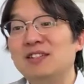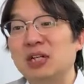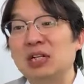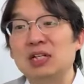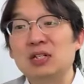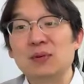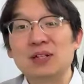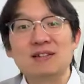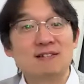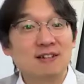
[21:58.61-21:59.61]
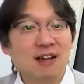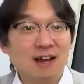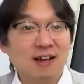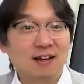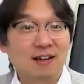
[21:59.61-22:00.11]
shares of its
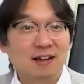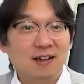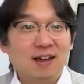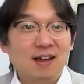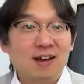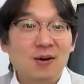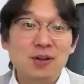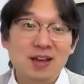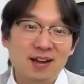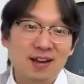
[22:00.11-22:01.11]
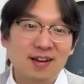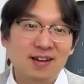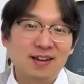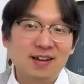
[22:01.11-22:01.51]
stock. Okay.